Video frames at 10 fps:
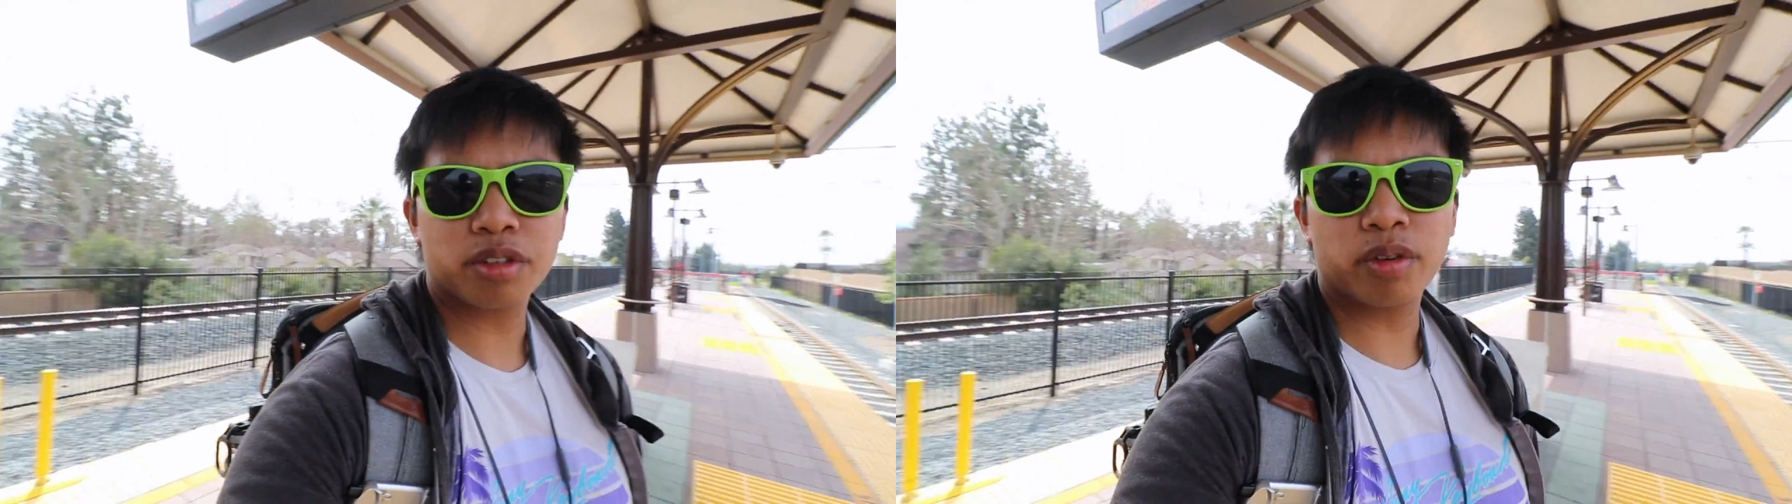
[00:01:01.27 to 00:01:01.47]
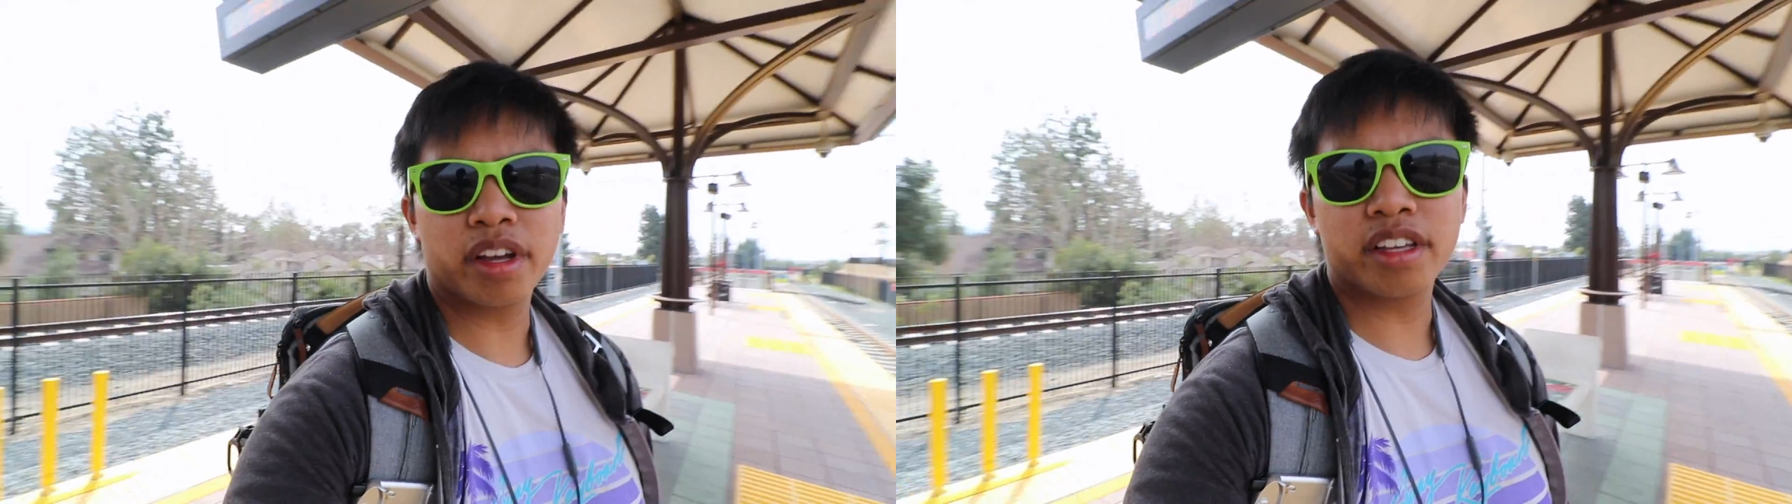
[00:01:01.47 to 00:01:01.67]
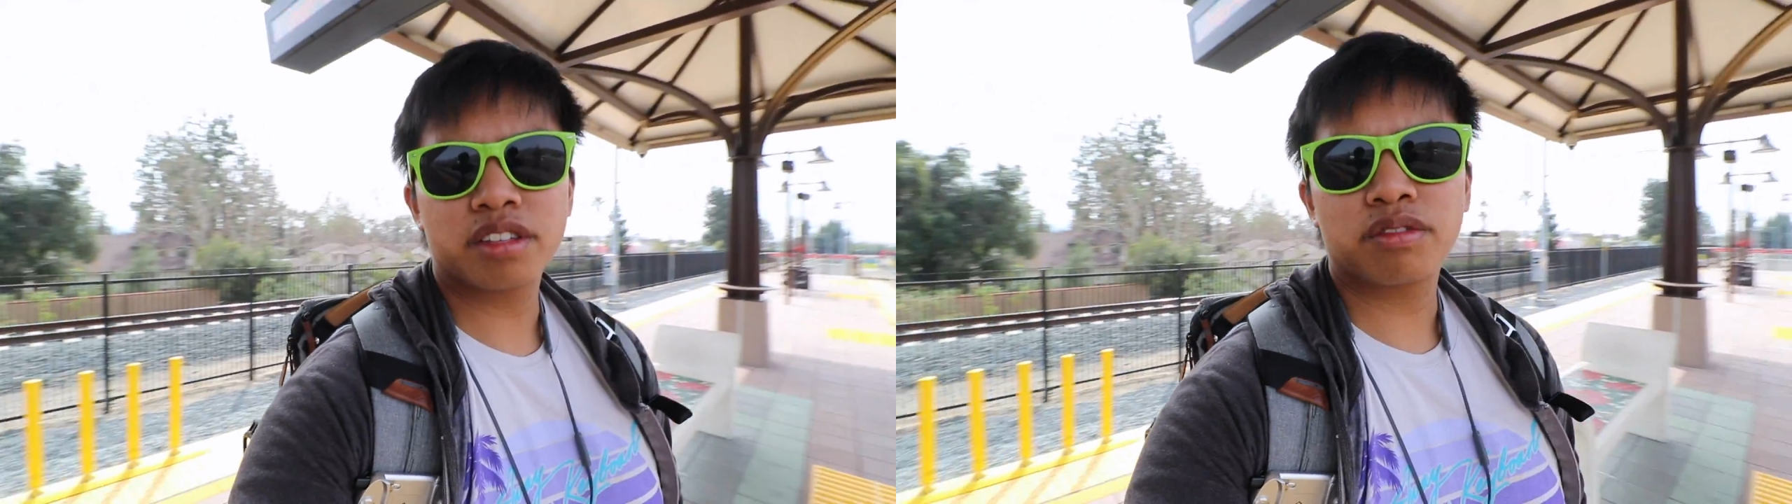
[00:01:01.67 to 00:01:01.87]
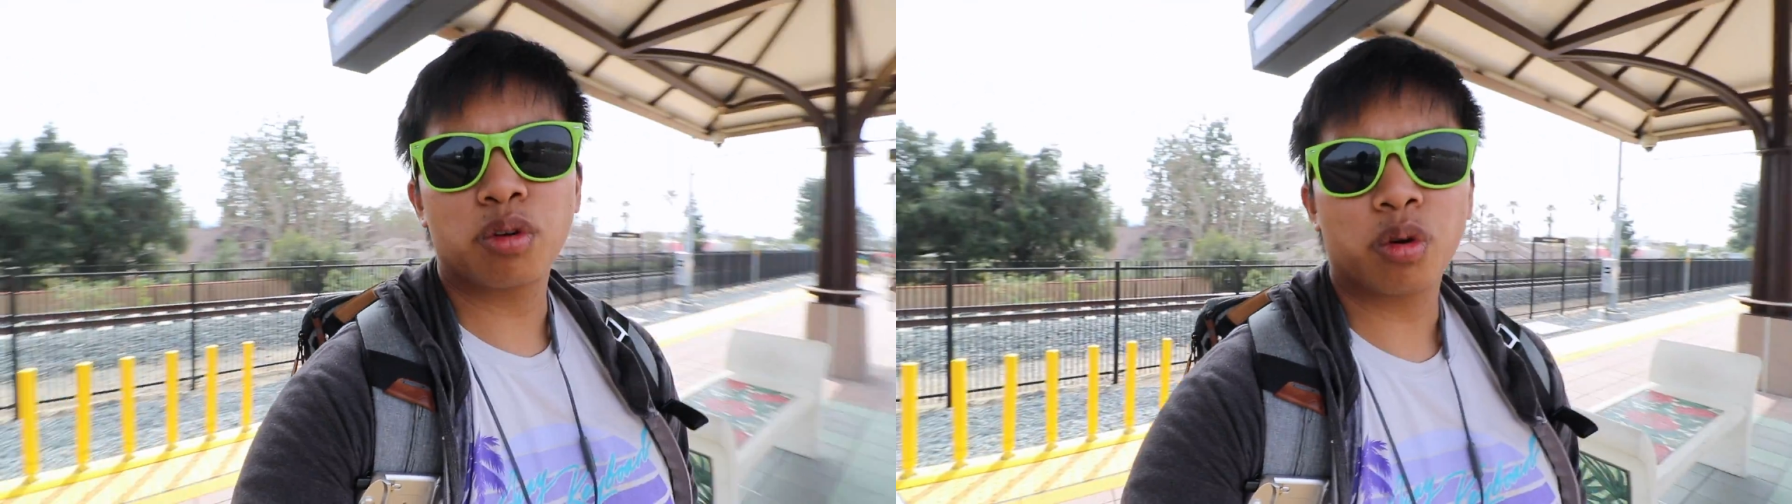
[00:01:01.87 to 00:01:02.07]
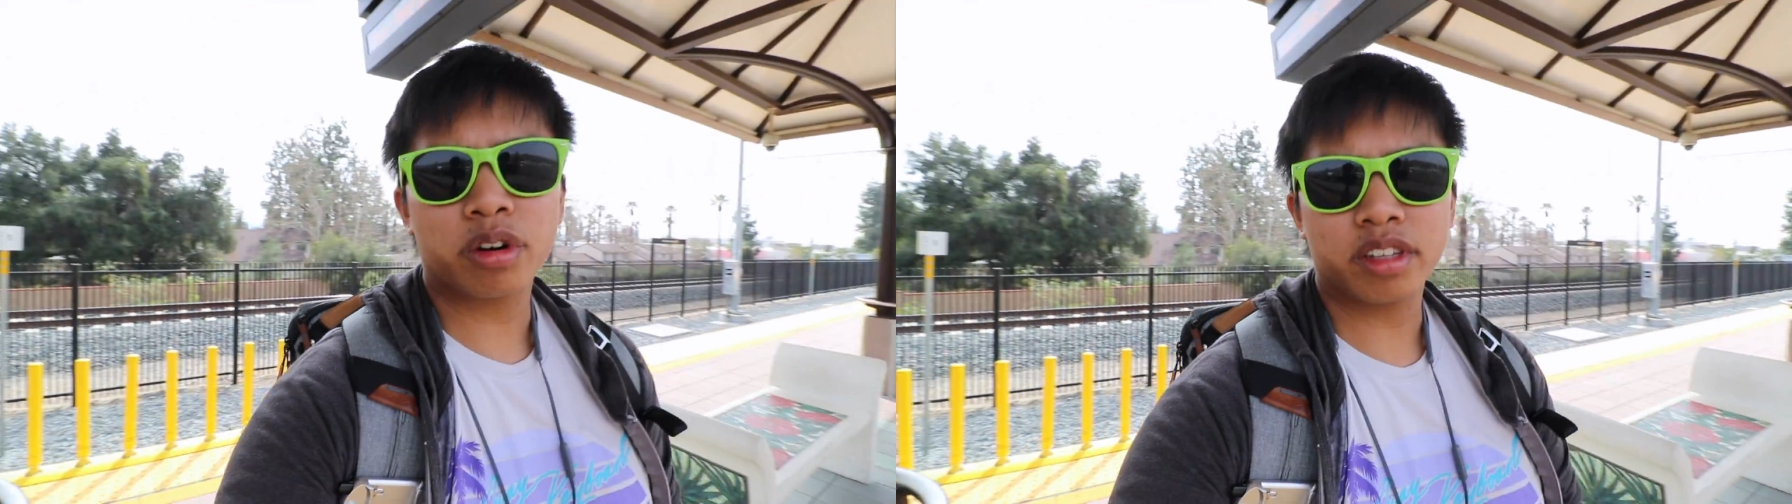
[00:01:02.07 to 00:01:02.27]
to raise
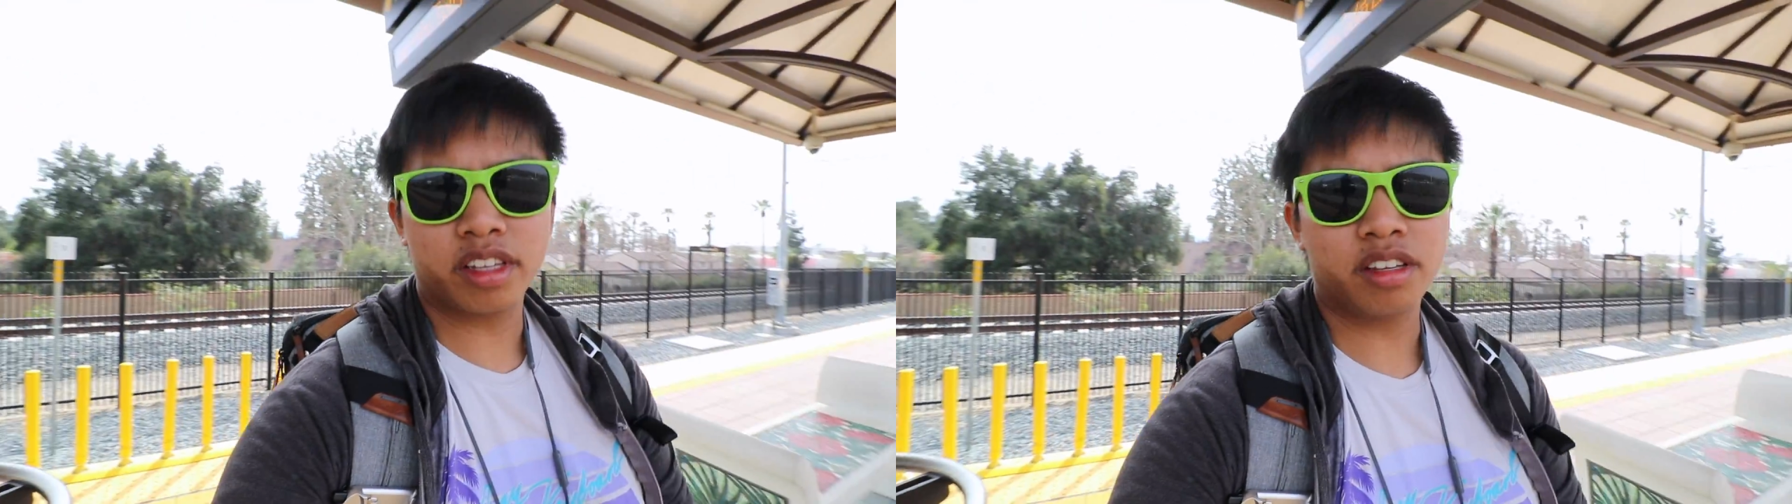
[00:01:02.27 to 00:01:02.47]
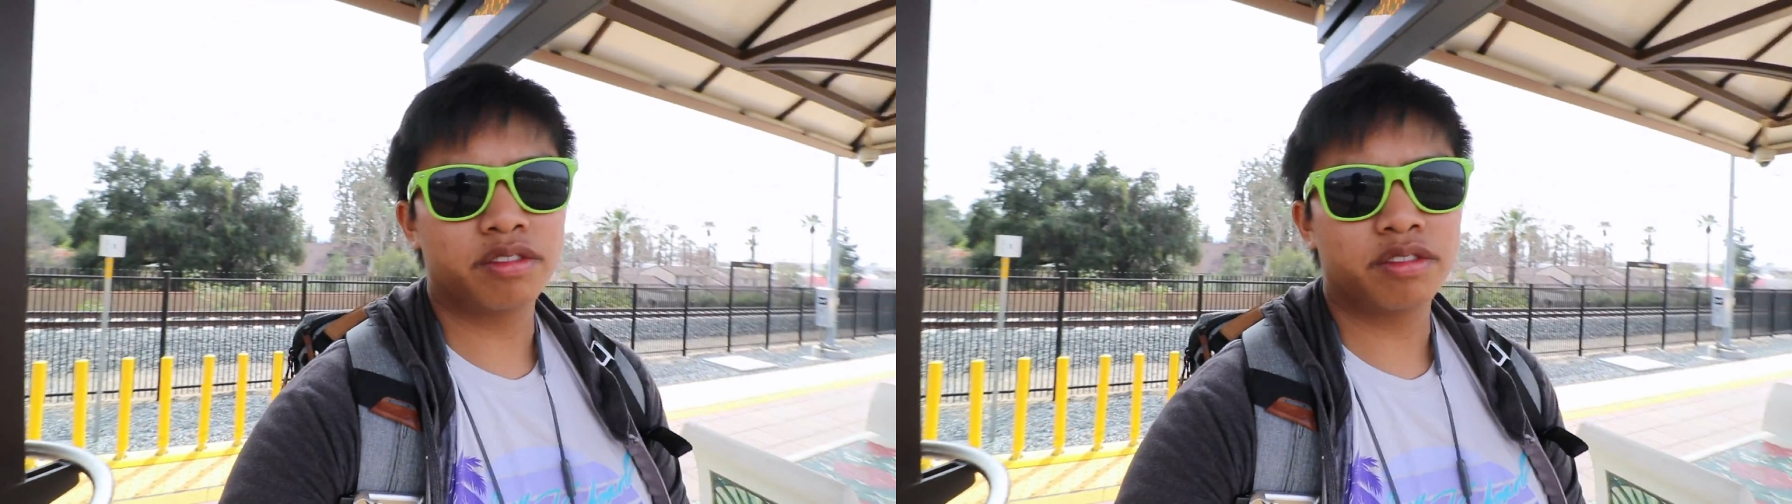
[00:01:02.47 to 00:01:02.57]
for the